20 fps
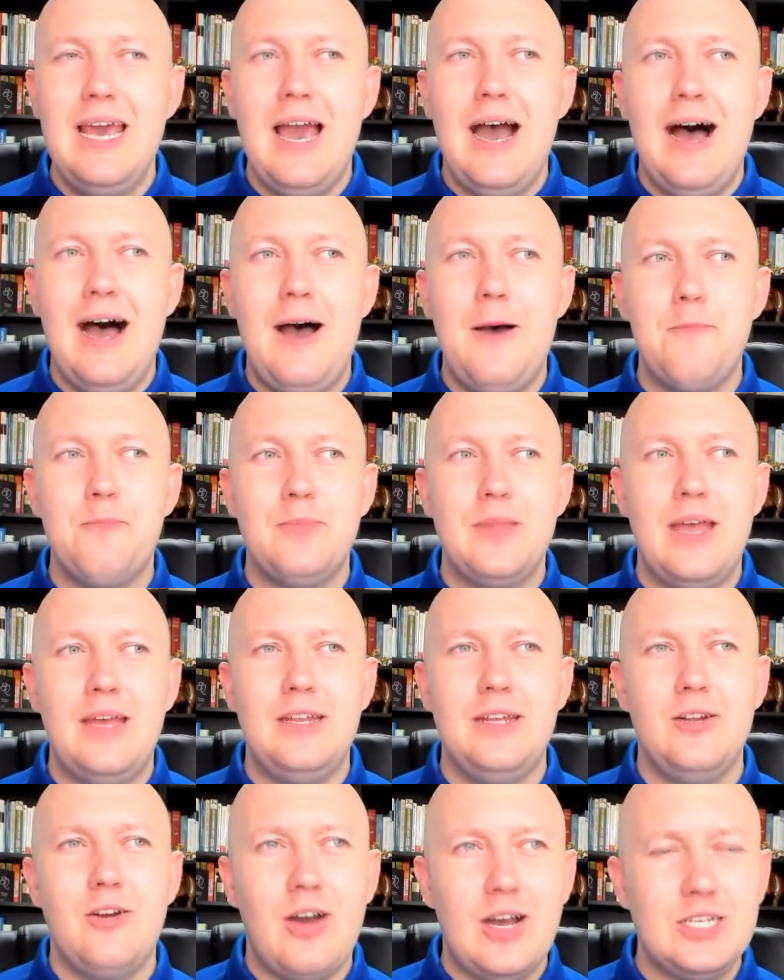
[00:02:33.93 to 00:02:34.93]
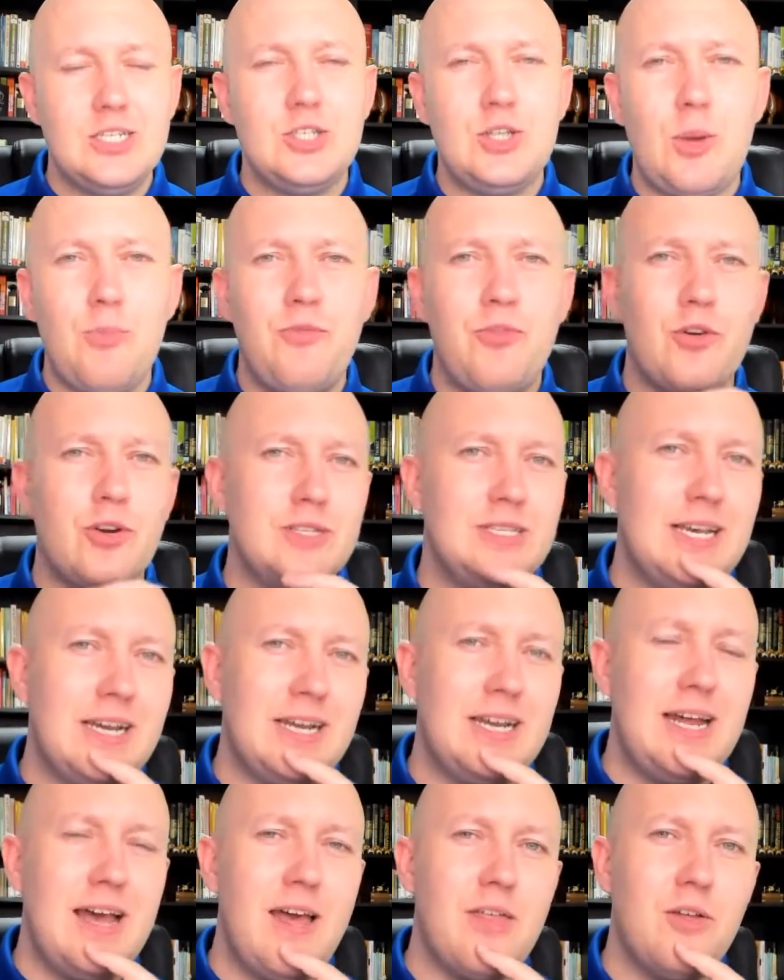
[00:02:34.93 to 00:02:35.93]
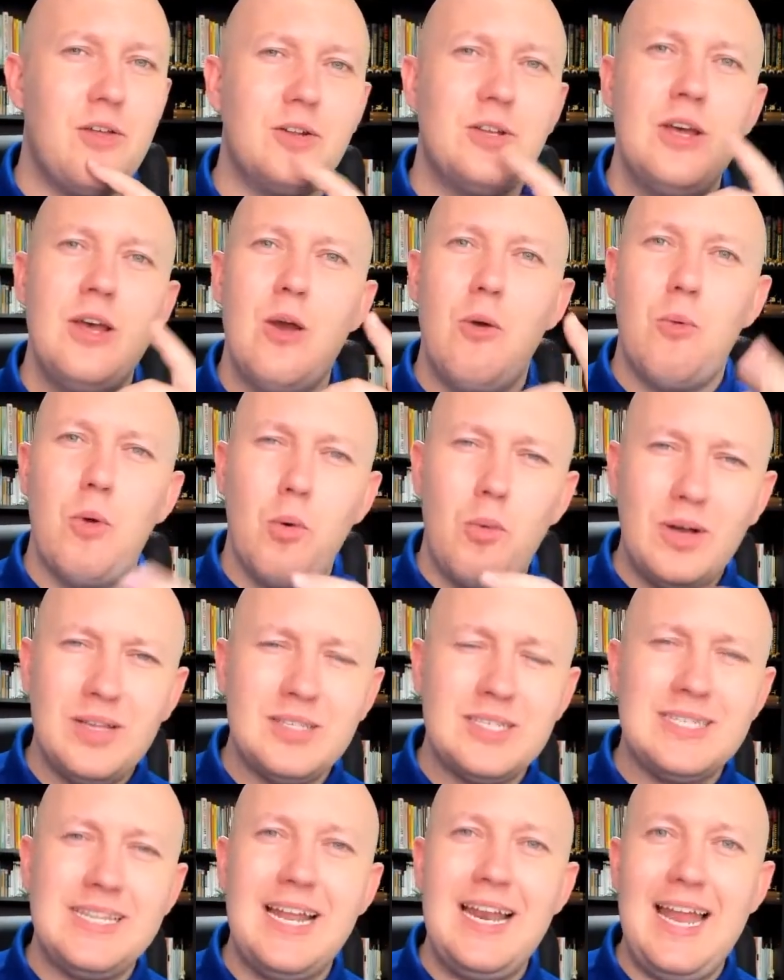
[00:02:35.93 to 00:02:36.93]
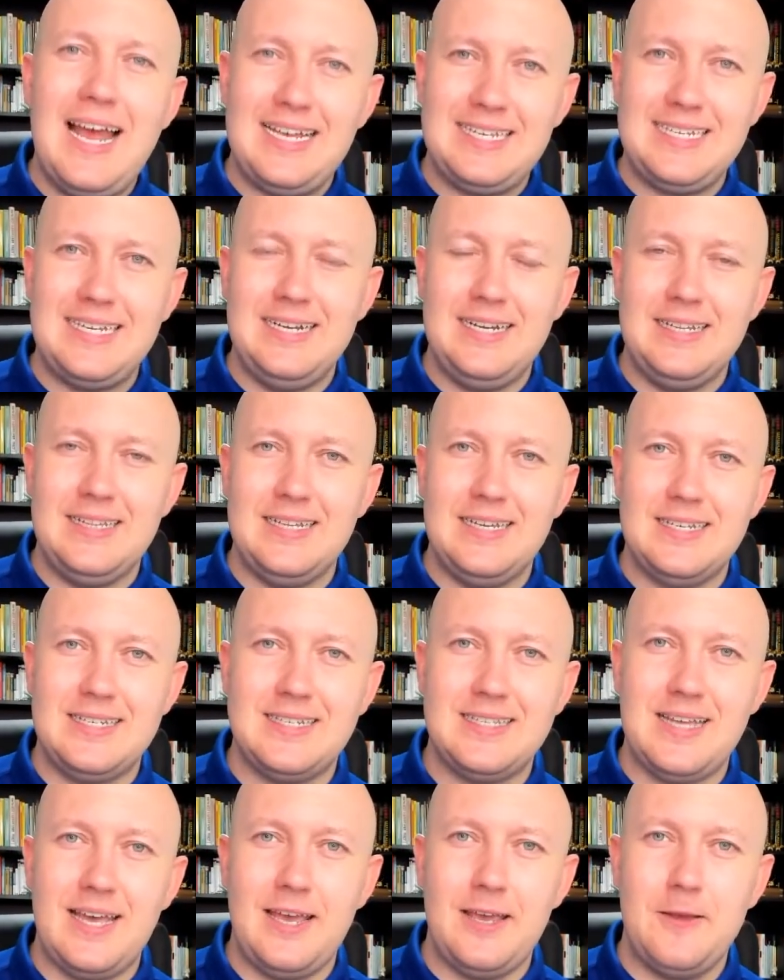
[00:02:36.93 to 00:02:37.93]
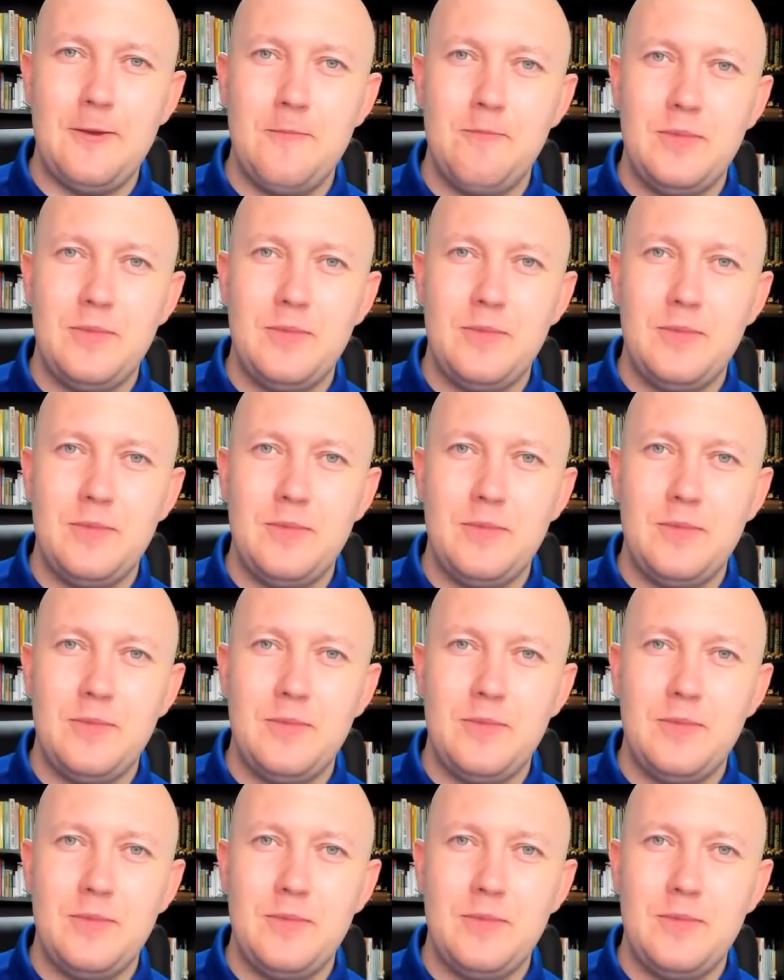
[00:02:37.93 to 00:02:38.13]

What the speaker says: I stopped for a second and I thought, well, what's the lesson in this thing?